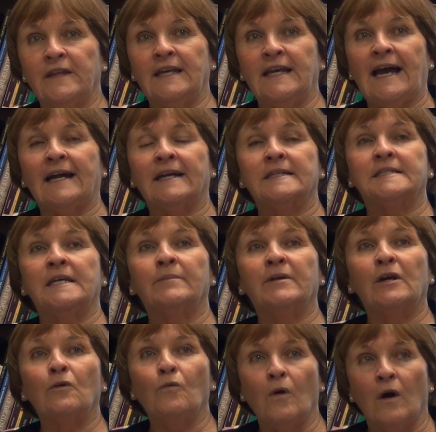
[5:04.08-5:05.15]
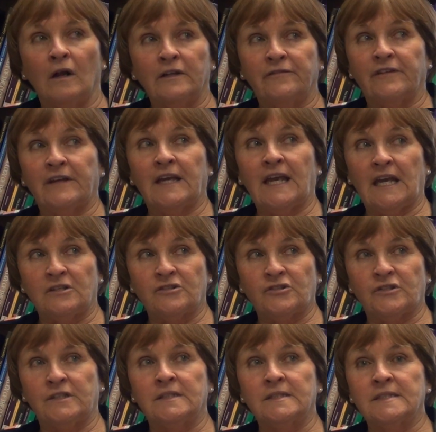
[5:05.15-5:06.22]
the academic
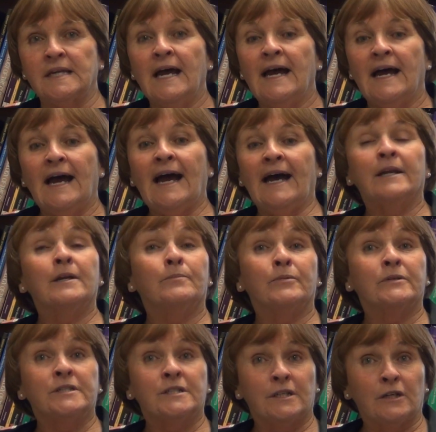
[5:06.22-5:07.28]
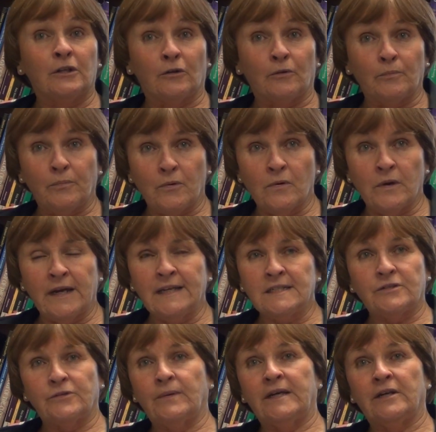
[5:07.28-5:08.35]
qualifications at a particular point
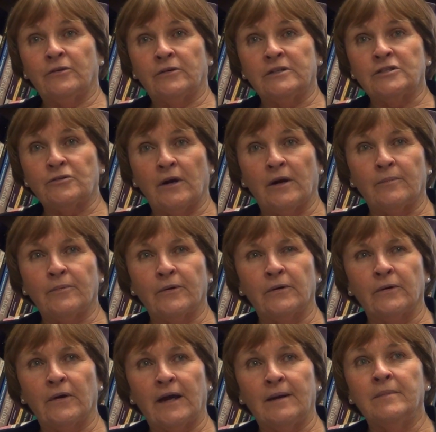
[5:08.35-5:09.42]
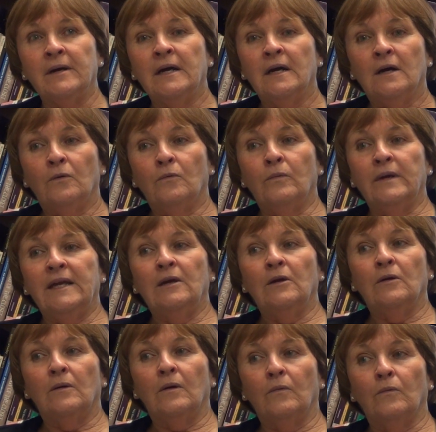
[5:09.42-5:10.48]
to enter into our program,
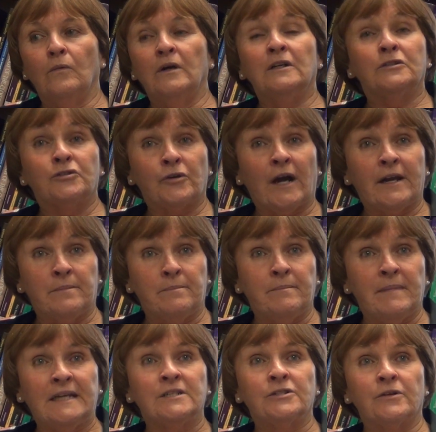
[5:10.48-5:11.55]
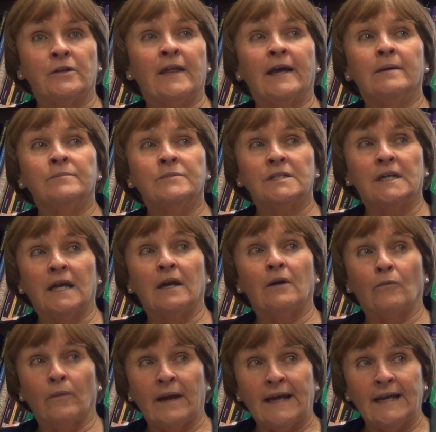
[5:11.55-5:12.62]
we will try to mentor them to get
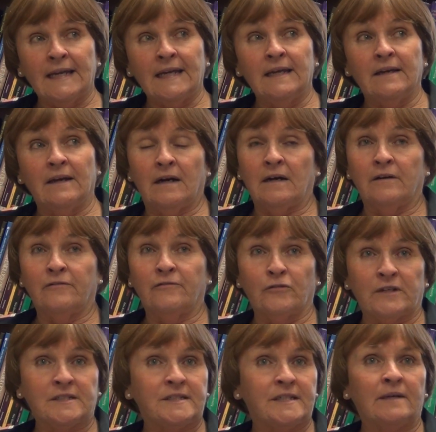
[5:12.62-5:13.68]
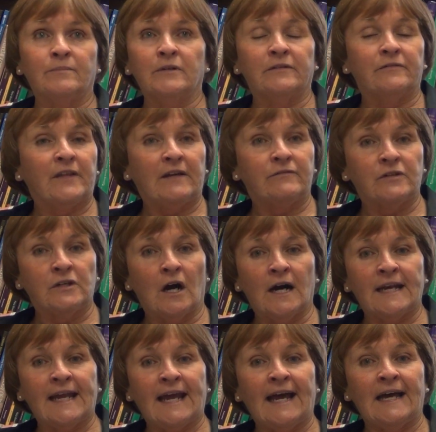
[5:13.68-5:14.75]
ready. Uh, for example, if they've
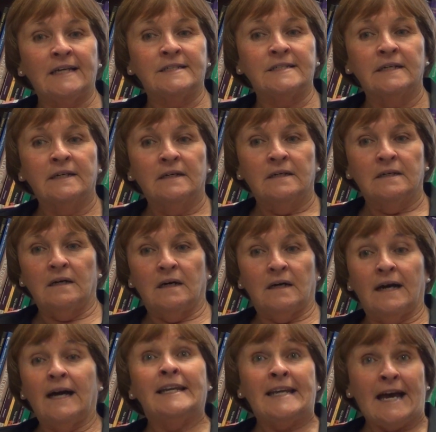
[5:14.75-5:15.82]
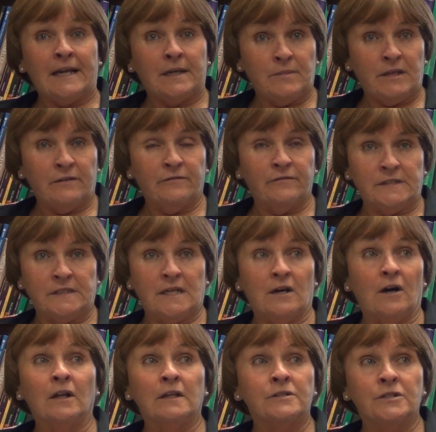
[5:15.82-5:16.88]
not had uh, anatomy and
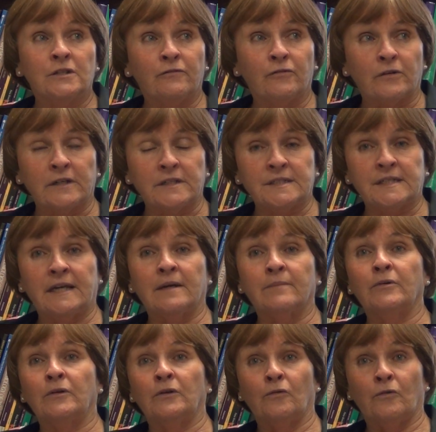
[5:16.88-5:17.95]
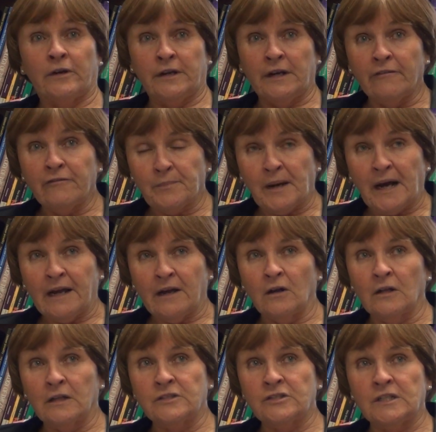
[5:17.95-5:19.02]
physiology, for example, or enough
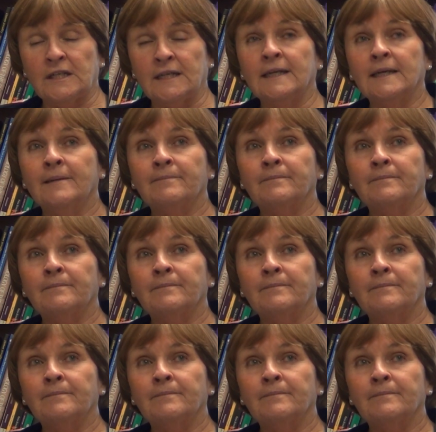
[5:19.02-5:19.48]
biology,